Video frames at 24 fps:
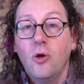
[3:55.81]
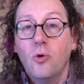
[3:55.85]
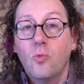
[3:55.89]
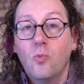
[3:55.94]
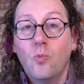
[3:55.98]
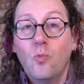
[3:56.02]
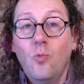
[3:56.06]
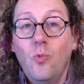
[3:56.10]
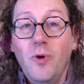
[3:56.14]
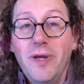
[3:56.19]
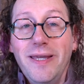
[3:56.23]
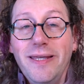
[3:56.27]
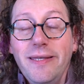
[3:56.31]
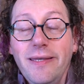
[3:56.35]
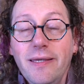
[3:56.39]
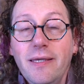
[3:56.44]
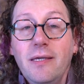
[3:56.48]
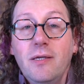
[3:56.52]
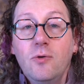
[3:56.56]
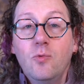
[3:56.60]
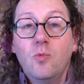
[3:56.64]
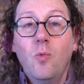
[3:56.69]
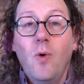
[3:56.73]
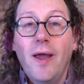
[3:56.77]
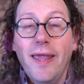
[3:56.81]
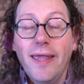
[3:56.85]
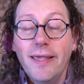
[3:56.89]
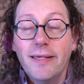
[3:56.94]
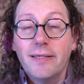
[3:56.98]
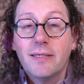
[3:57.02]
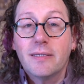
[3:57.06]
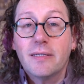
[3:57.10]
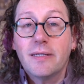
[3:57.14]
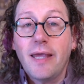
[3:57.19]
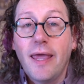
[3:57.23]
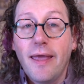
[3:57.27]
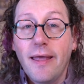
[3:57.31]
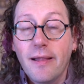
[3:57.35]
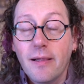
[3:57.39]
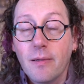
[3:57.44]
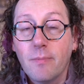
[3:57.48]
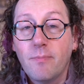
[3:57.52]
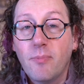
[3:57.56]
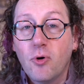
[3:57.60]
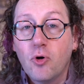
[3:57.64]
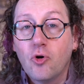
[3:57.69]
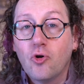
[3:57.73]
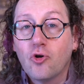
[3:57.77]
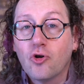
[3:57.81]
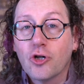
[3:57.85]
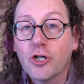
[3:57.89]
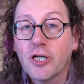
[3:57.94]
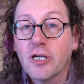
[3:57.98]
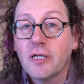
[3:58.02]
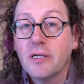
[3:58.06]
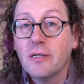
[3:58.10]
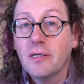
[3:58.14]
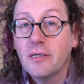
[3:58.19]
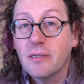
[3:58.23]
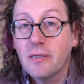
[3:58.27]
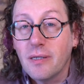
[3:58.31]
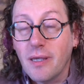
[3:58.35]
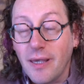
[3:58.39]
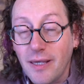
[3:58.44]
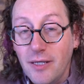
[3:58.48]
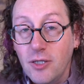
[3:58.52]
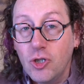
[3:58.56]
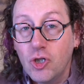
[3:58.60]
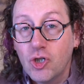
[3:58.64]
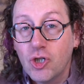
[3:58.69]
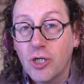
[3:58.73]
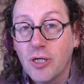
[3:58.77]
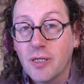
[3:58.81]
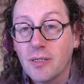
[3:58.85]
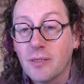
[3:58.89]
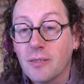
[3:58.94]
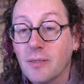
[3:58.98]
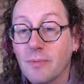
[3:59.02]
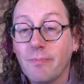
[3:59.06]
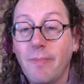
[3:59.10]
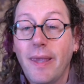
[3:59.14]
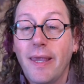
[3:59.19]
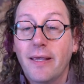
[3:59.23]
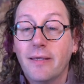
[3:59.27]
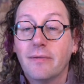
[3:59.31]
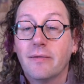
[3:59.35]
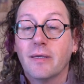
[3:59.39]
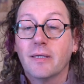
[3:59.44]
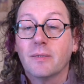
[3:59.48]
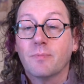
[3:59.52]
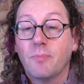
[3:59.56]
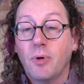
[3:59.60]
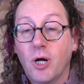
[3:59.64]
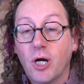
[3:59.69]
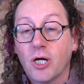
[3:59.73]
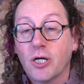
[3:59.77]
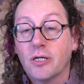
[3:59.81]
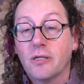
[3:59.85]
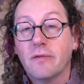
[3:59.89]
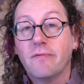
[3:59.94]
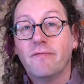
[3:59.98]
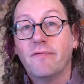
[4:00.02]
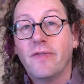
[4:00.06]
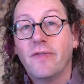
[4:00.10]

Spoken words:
we need ways to help organizations make this part of